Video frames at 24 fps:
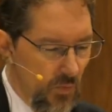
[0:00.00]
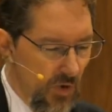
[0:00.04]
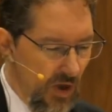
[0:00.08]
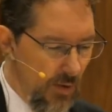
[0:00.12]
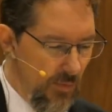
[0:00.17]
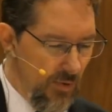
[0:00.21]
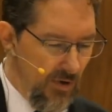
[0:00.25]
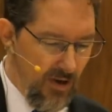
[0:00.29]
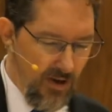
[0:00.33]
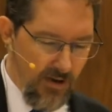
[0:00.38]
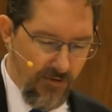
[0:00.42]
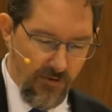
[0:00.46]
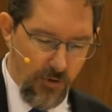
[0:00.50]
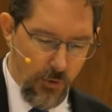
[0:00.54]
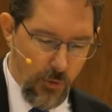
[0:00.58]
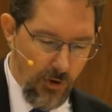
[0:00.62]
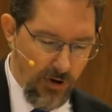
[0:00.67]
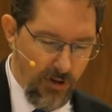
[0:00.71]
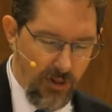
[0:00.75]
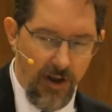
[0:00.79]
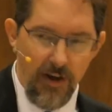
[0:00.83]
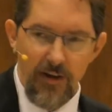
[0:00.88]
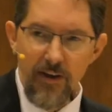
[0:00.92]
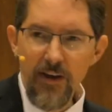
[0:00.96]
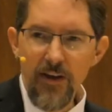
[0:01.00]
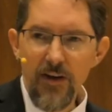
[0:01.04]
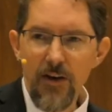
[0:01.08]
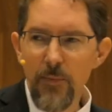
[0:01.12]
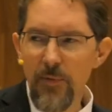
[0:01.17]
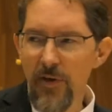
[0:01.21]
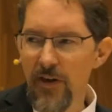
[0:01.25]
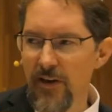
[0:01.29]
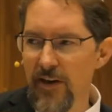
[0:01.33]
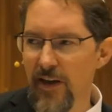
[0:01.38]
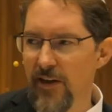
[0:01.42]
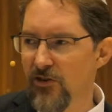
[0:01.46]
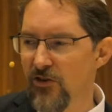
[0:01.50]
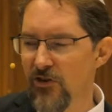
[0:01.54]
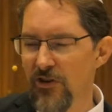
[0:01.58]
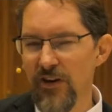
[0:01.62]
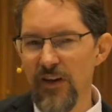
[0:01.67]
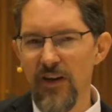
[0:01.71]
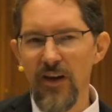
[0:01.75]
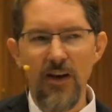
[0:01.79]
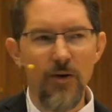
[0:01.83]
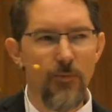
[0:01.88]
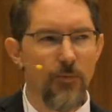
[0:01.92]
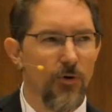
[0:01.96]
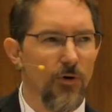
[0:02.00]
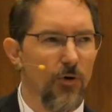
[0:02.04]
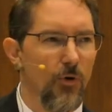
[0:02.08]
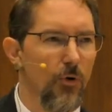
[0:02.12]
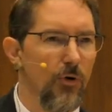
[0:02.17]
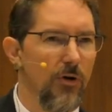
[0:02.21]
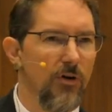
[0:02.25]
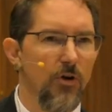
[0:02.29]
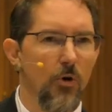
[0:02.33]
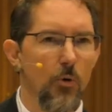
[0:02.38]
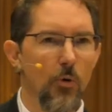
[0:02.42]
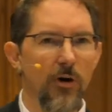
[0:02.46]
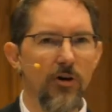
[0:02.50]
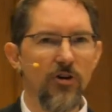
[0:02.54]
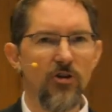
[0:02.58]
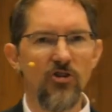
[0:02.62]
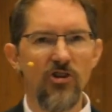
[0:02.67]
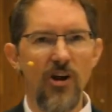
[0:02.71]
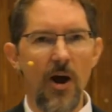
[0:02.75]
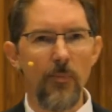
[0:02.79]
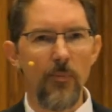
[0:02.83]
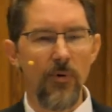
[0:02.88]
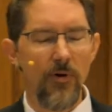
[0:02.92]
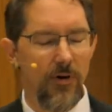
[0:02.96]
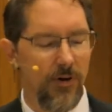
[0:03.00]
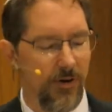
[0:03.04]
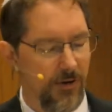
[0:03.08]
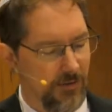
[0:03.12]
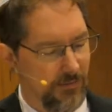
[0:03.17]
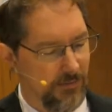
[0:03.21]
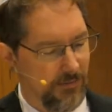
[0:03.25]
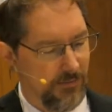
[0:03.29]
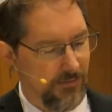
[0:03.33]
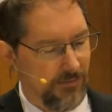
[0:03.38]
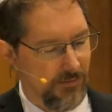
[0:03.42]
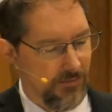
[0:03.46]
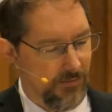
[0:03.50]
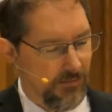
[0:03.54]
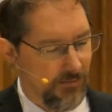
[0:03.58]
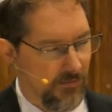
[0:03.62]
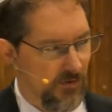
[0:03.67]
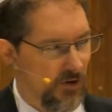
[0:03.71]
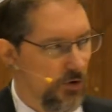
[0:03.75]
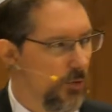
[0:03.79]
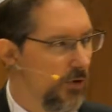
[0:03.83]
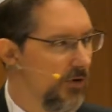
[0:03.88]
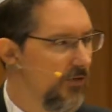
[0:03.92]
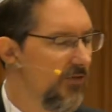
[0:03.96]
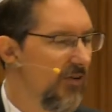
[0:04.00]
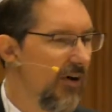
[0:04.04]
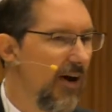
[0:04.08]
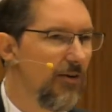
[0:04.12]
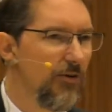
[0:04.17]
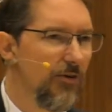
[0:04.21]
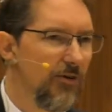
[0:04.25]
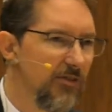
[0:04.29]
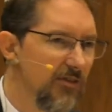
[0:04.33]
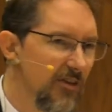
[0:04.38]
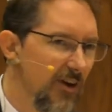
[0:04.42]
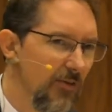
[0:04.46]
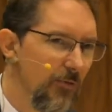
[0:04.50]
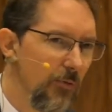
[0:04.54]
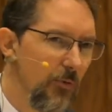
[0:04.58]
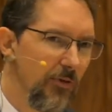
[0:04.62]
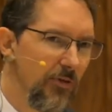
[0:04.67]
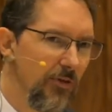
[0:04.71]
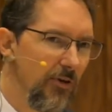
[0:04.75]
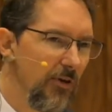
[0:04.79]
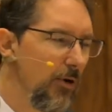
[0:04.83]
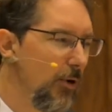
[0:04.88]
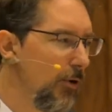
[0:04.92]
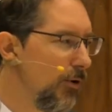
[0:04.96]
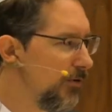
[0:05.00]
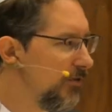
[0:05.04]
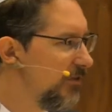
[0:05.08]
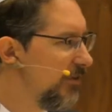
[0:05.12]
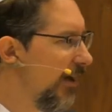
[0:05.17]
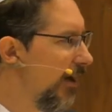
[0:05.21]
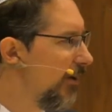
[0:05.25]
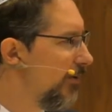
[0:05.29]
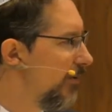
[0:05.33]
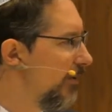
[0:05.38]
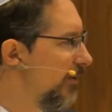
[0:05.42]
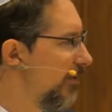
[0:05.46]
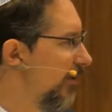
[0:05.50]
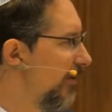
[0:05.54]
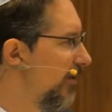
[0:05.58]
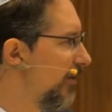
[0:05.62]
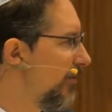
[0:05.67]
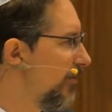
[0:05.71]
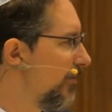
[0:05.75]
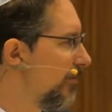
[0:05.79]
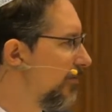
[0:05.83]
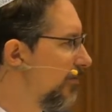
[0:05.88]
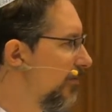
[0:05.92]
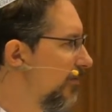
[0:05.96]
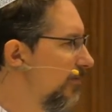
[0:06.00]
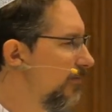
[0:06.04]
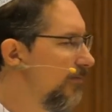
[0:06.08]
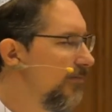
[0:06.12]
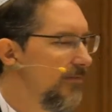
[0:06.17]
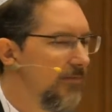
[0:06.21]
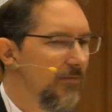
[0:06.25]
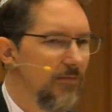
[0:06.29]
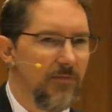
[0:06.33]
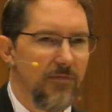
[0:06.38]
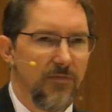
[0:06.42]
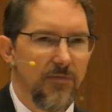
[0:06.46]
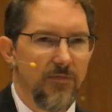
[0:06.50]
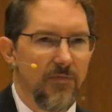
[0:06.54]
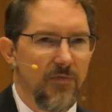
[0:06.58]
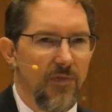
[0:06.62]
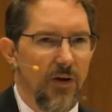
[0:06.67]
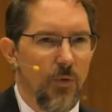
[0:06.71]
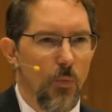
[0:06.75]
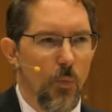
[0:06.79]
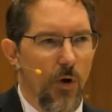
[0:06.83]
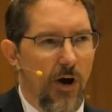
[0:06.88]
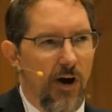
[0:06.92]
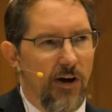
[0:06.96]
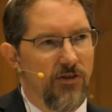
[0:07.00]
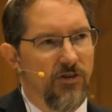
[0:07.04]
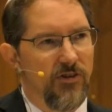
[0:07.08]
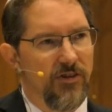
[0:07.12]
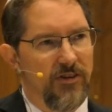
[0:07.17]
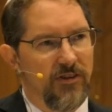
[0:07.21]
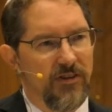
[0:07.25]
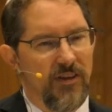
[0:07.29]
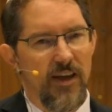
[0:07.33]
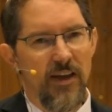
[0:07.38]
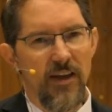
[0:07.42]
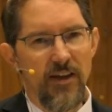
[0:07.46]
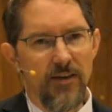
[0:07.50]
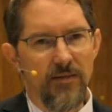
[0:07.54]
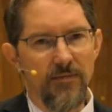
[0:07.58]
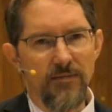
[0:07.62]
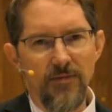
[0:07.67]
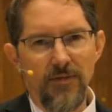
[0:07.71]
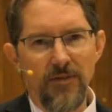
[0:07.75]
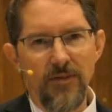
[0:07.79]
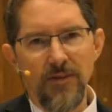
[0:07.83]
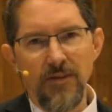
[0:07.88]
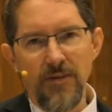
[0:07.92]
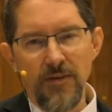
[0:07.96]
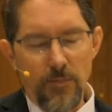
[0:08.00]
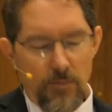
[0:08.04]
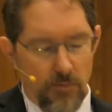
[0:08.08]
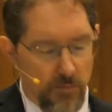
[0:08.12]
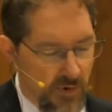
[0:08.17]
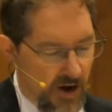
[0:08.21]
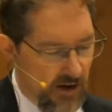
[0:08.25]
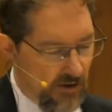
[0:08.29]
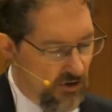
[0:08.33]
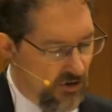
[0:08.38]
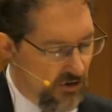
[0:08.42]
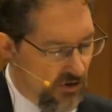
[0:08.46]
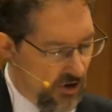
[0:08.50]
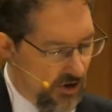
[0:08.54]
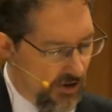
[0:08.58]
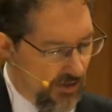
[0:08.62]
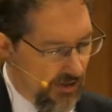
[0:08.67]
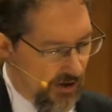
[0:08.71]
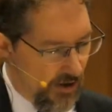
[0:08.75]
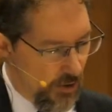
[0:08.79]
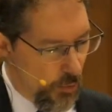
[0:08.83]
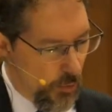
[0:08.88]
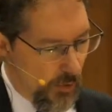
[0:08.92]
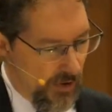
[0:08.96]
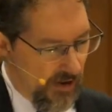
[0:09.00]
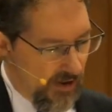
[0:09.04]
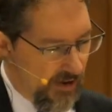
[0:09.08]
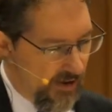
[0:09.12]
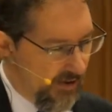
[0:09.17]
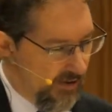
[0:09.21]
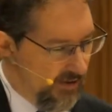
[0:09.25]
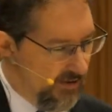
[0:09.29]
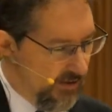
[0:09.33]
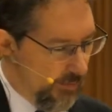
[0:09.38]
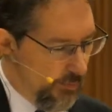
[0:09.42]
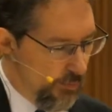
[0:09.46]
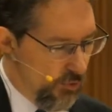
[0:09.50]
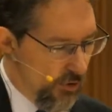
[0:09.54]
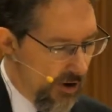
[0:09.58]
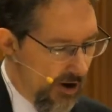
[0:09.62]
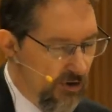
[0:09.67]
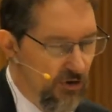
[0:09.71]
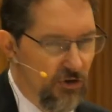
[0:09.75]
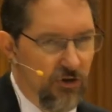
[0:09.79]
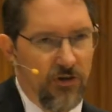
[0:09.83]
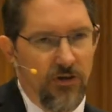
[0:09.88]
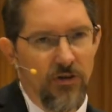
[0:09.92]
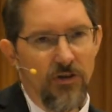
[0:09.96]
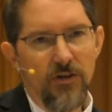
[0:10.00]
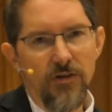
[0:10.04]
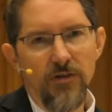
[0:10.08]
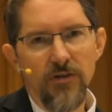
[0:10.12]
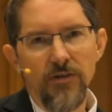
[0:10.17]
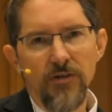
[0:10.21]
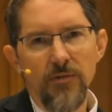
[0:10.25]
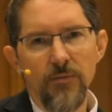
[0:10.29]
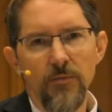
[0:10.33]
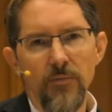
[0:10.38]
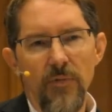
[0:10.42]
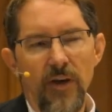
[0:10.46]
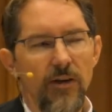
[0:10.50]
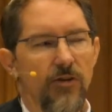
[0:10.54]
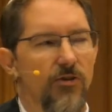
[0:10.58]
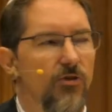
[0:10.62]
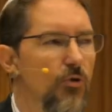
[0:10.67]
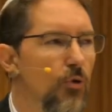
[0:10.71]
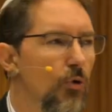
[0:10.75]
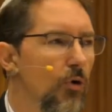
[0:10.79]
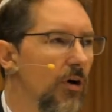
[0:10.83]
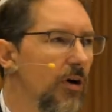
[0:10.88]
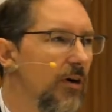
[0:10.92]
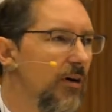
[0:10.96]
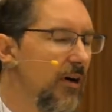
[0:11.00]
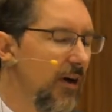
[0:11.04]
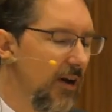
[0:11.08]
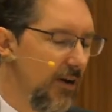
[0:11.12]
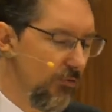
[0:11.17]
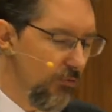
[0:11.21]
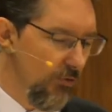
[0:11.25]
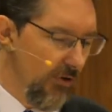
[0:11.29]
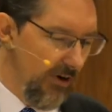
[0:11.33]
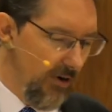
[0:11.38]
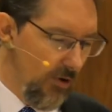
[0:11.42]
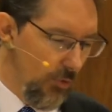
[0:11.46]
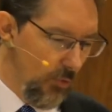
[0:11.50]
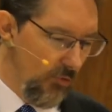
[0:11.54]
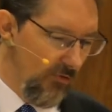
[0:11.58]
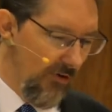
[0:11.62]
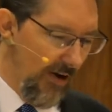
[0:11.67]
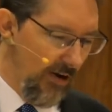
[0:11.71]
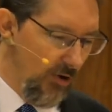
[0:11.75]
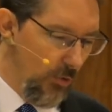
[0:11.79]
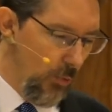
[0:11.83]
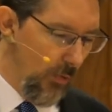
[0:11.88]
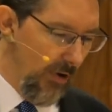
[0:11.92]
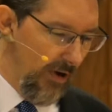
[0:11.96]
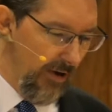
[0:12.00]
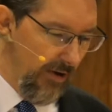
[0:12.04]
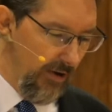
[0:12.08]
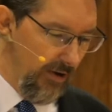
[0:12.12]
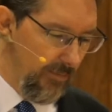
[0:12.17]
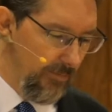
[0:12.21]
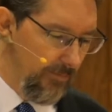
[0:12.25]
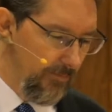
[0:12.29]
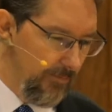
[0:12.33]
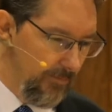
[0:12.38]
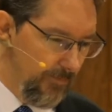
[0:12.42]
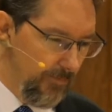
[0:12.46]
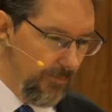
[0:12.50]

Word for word: Maybe if you were lucky to be an ancient Hebrew and you were a shepherd, you would find yourself with the goats out in the hills and watch as they munched on their weeds and brush, made sure none run, ran away,